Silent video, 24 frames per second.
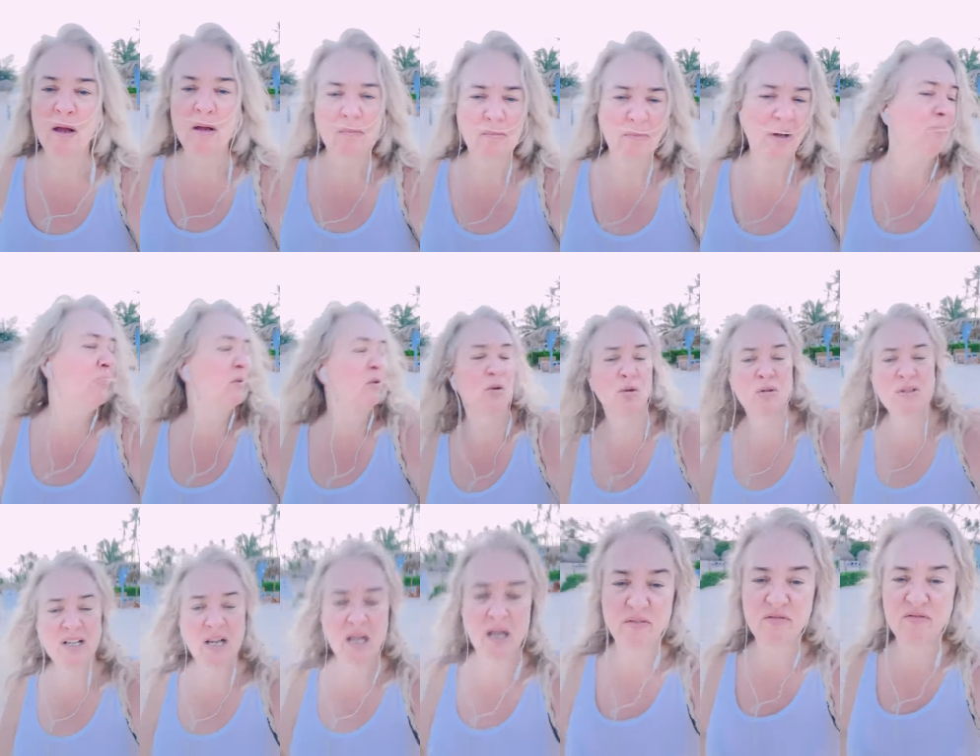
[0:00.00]
maybe you
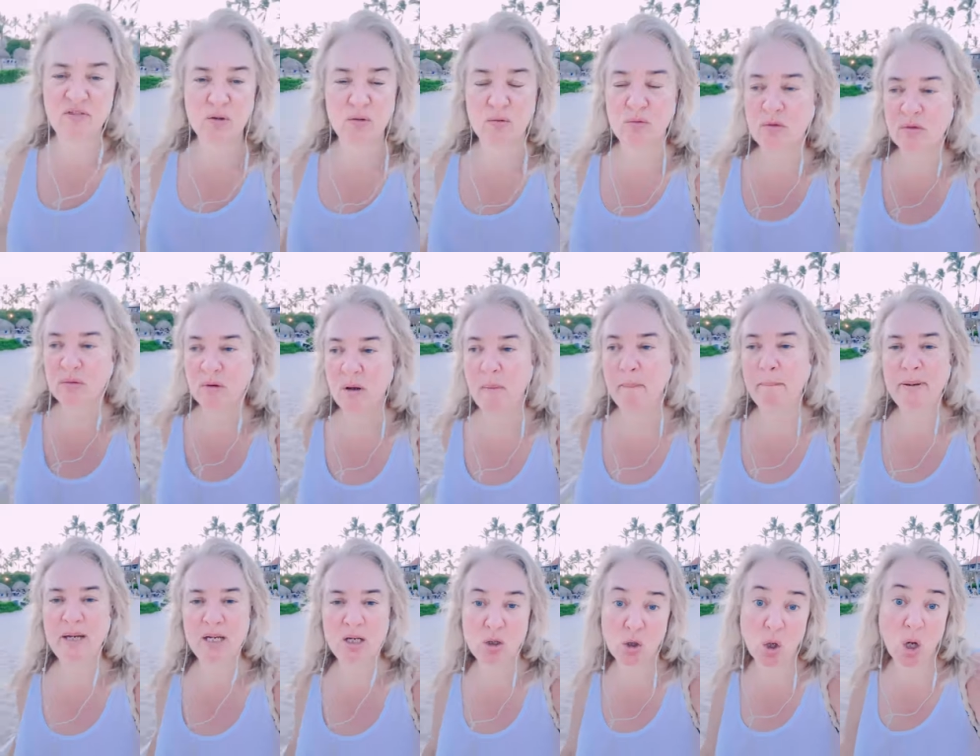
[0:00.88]
don't have to
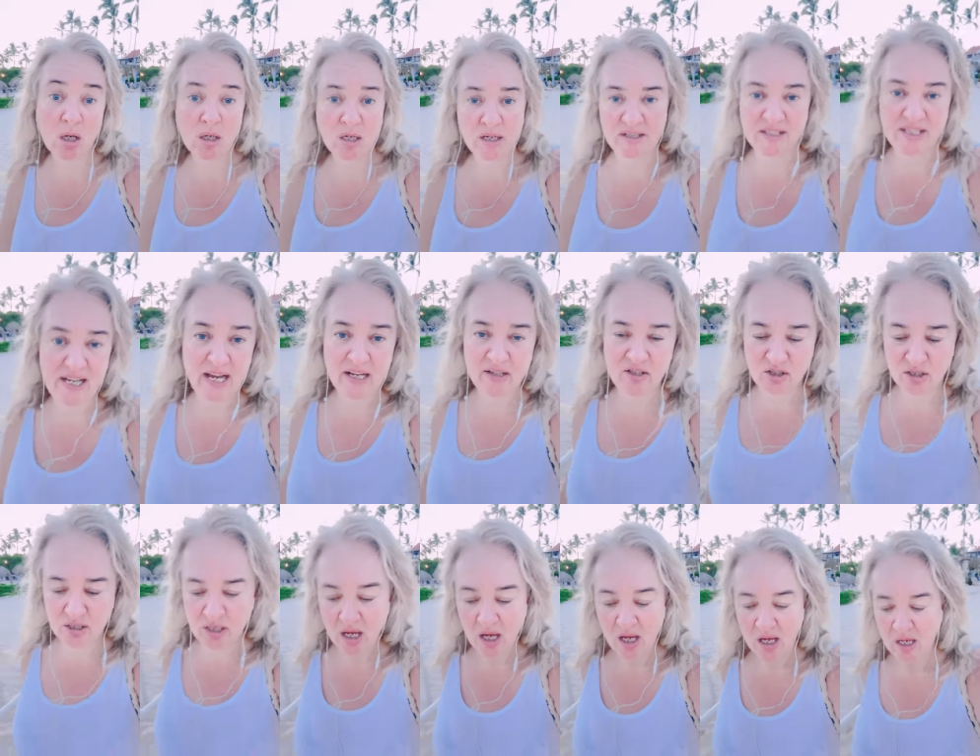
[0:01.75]
be non
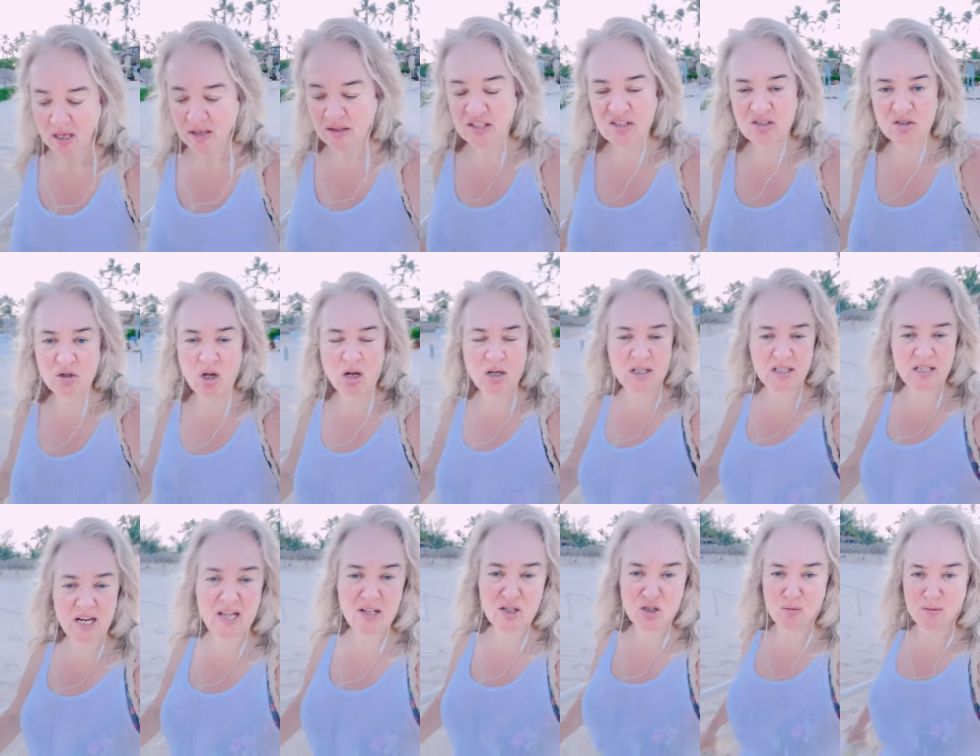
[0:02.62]
attached. This non
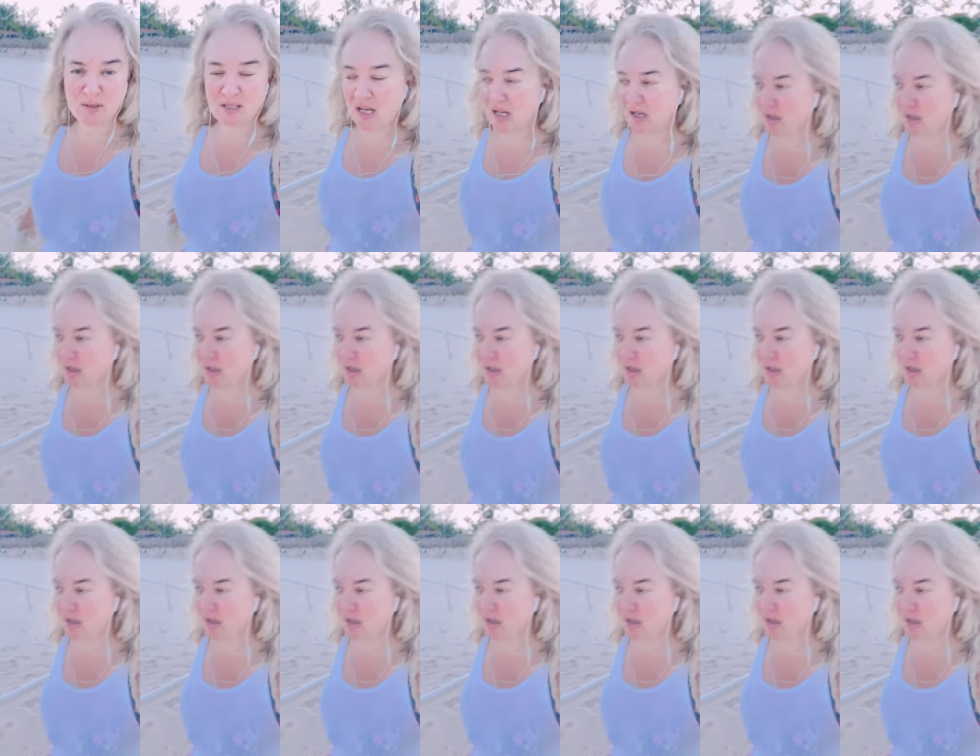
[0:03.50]
attachment, I